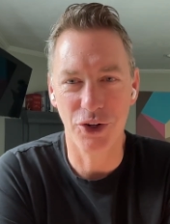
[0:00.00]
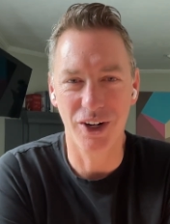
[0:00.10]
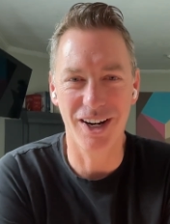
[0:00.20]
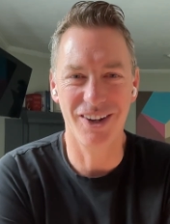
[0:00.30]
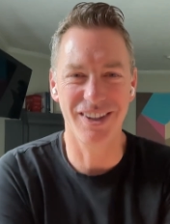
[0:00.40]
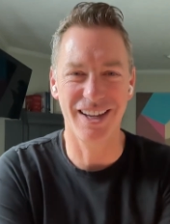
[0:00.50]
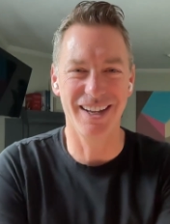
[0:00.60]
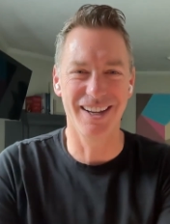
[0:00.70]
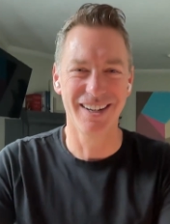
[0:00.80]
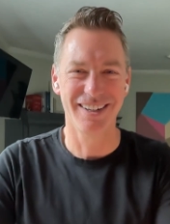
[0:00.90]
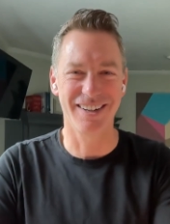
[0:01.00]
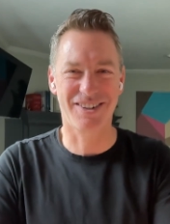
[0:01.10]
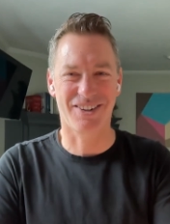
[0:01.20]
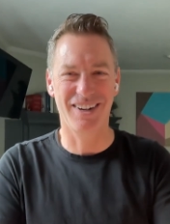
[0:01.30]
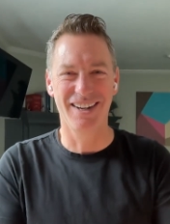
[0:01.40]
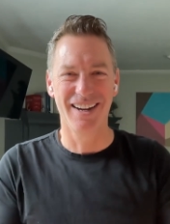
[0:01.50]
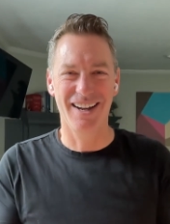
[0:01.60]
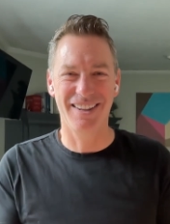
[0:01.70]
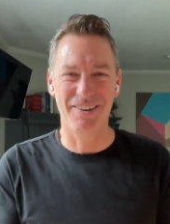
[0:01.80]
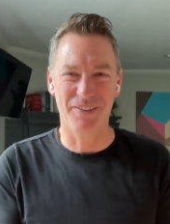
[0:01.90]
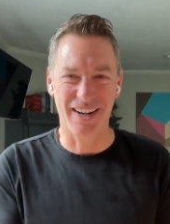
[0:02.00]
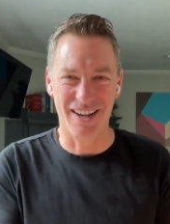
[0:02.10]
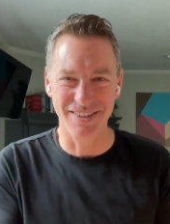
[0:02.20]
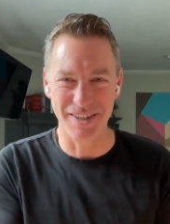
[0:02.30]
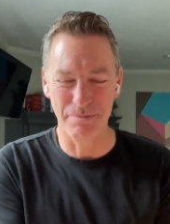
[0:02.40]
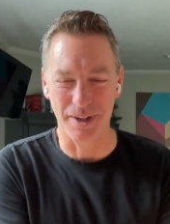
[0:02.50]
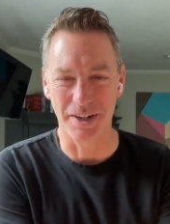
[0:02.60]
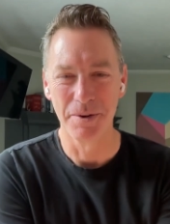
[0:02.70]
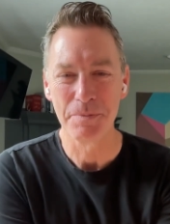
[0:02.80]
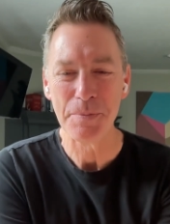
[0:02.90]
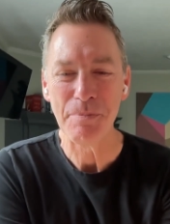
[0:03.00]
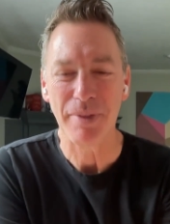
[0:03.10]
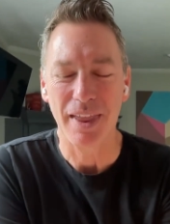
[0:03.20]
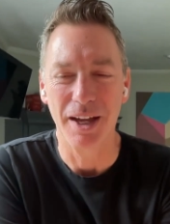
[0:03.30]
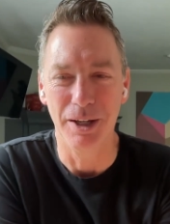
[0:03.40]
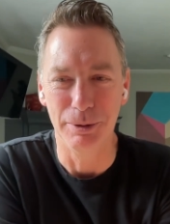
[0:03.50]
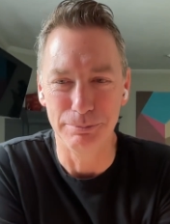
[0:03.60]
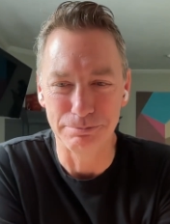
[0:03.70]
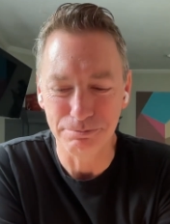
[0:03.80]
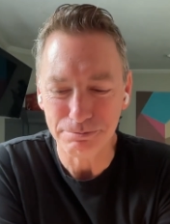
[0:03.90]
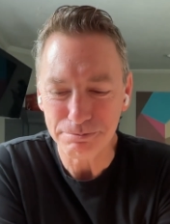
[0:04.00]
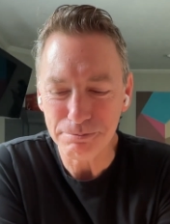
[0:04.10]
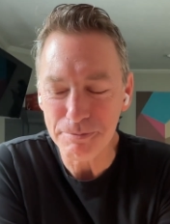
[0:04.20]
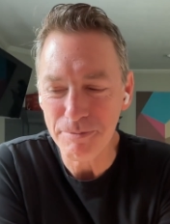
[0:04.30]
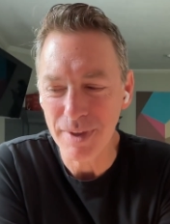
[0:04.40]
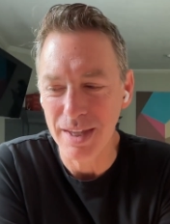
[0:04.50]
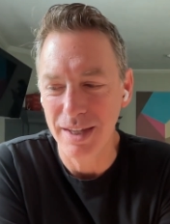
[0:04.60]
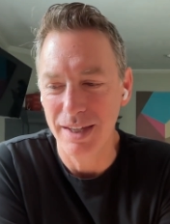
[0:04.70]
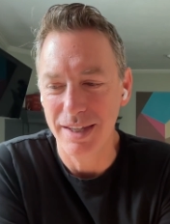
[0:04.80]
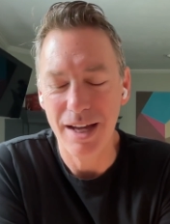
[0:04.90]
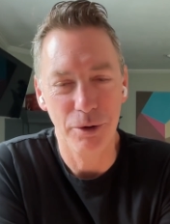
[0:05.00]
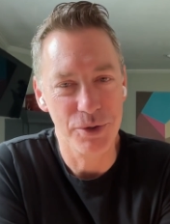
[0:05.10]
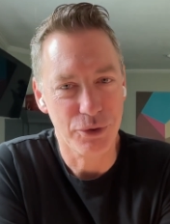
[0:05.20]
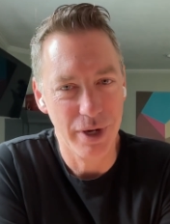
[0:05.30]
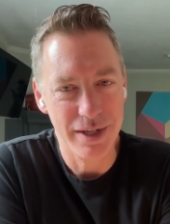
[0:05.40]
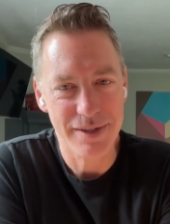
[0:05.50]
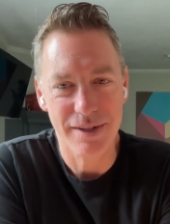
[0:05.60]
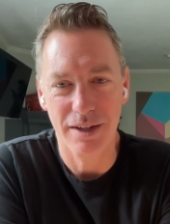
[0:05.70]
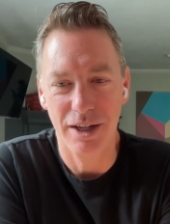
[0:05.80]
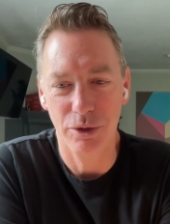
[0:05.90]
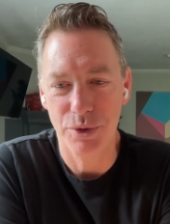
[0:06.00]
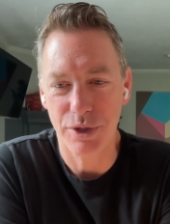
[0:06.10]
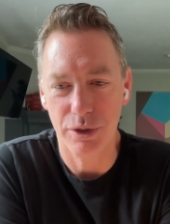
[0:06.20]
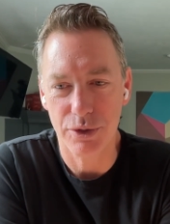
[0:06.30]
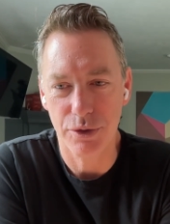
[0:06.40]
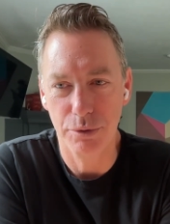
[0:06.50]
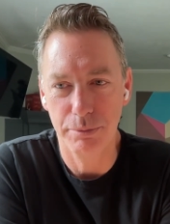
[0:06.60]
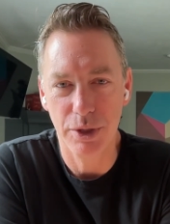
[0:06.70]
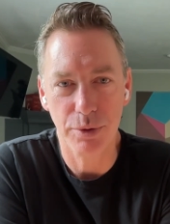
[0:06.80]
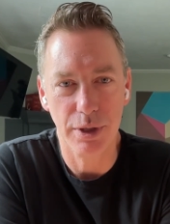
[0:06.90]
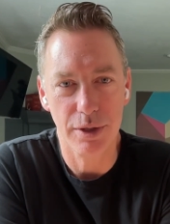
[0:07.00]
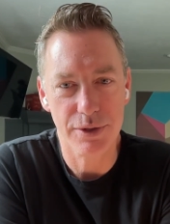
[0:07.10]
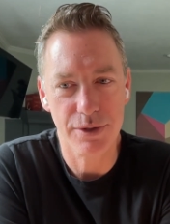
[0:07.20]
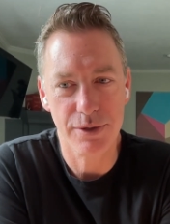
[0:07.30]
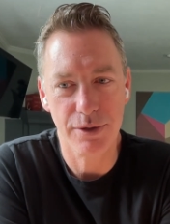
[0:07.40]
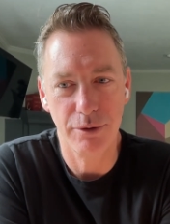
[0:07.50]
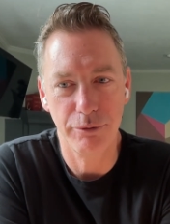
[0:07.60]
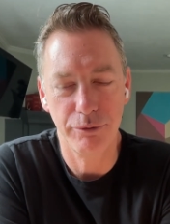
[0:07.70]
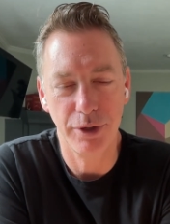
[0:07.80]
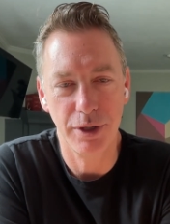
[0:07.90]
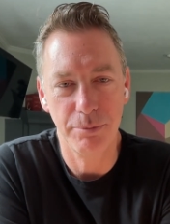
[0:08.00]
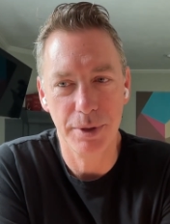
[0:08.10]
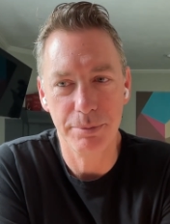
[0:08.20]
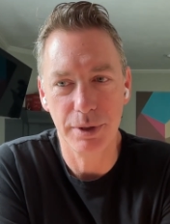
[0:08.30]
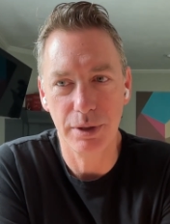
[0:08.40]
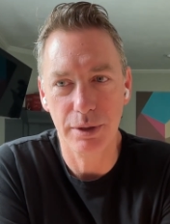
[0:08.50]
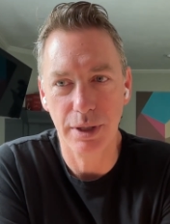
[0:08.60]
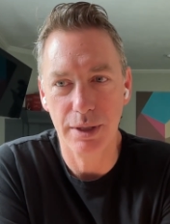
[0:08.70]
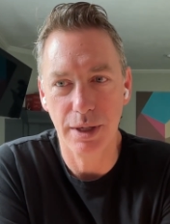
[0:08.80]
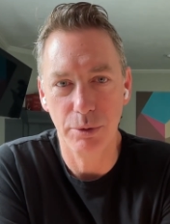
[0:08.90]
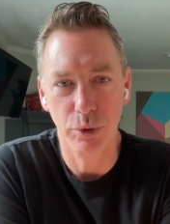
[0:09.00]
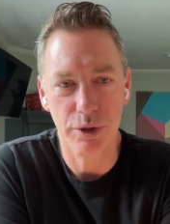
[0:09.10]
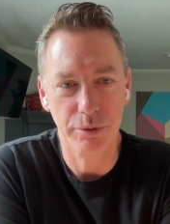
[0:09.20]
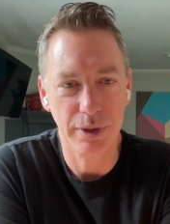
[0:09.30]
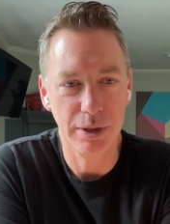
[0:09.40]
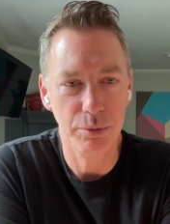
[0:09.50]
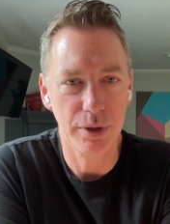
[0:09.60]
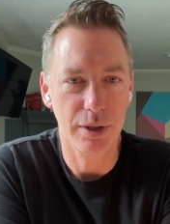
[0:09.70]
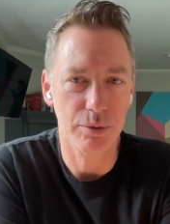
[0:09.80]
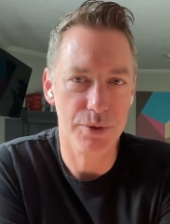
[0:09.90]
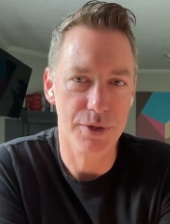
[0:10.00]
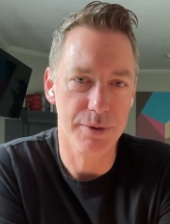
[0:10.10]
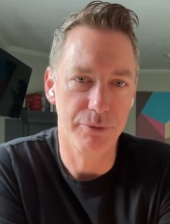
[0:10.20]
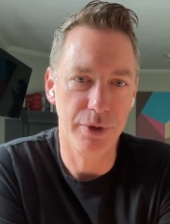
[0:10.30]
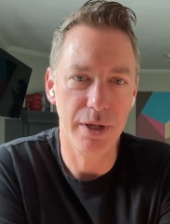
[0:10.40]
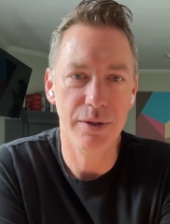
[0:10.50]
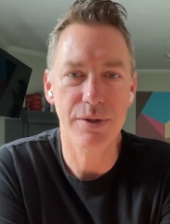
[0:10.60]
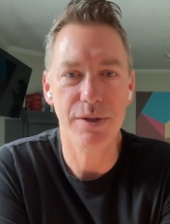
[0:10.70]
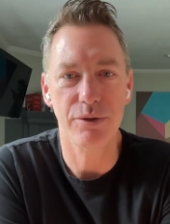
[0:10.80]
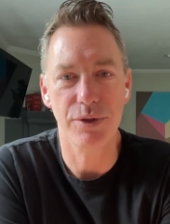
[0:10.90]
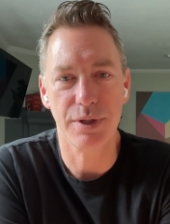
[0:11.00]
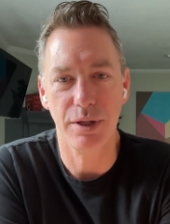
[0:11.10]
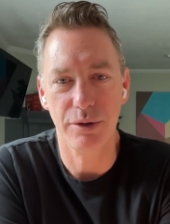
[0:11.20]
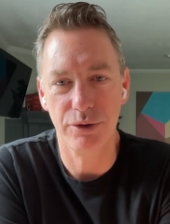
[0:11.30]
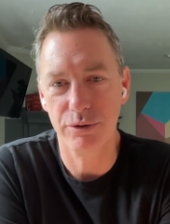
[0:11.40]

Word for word: sure how they how they pronounce it, but um, yeah, it was great. I also got to meet with a lots of uh, people that I work directly with, and also some friends, and just kind of